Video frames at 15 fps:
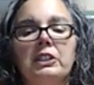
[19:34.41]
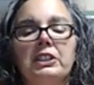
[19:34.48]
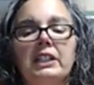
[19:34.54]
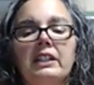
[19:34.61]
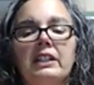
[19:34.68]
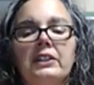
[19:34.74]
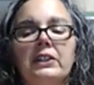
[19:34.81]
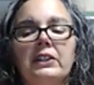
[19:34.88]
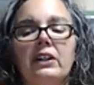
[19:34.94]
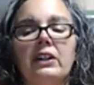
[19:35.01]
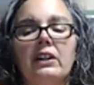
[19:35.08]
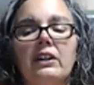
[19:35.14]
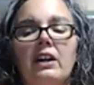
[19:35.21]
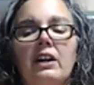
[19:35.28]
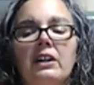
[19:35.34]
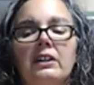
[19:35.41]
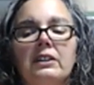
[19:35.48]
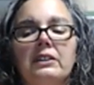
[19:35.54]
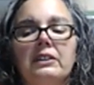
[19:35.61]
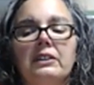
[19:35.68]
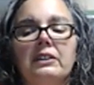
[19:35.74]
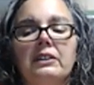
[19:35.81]
And there
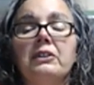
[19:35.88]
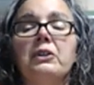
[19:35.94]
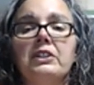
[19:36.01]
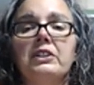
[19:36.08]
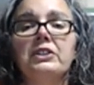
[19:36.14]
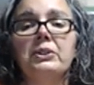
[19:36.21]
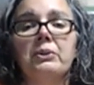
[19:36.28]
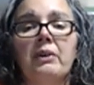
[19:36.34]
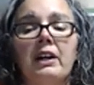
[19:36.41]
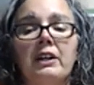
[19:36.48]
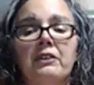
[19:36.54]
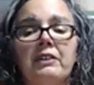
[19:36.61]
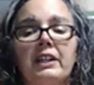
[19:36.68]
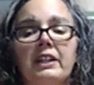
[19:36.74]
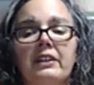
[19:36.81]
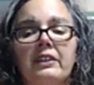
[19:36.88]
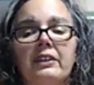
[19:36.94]
are, according to Ayurveda,